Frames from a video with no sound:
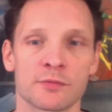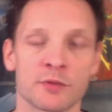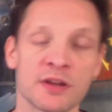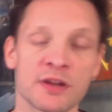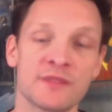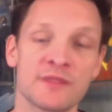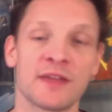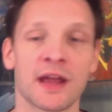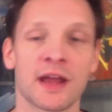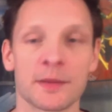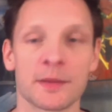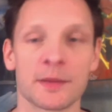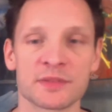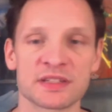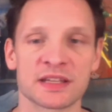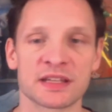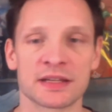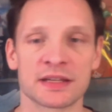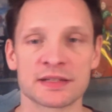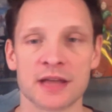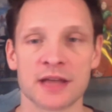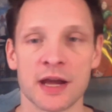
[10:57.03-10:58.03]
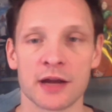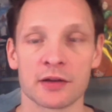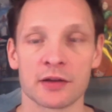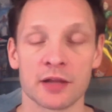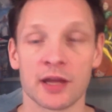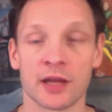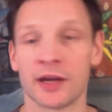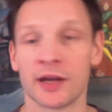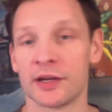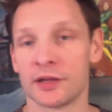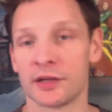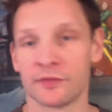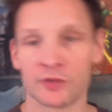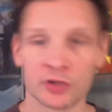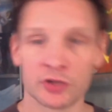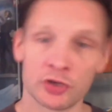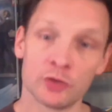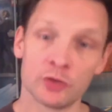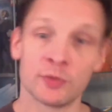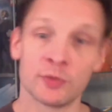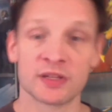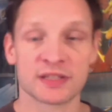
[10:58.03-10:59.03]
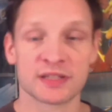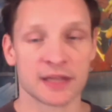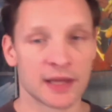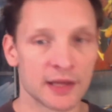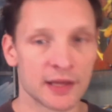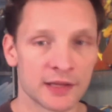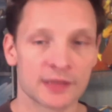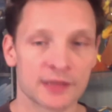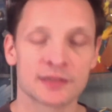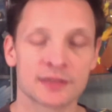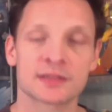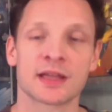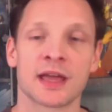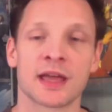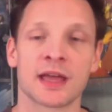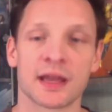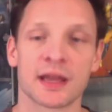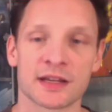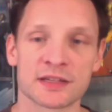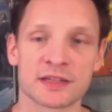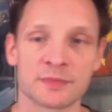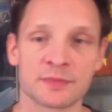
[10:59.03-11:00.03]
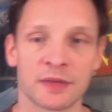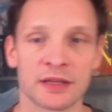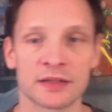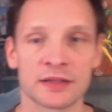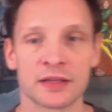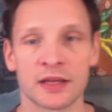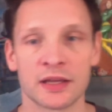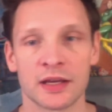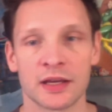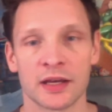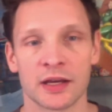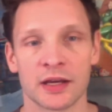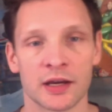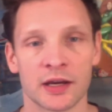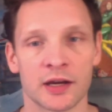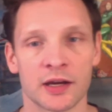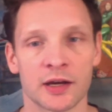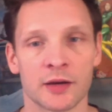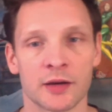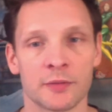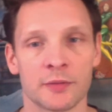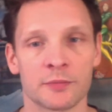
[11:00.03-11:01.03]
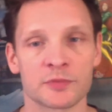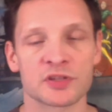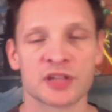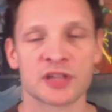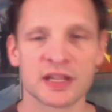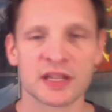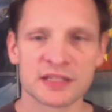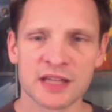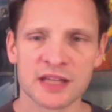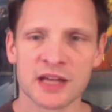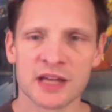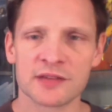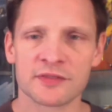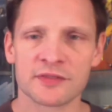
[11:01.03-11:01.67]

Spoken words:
revamps the entire line of Inhumans and X-Men. So that's kind of a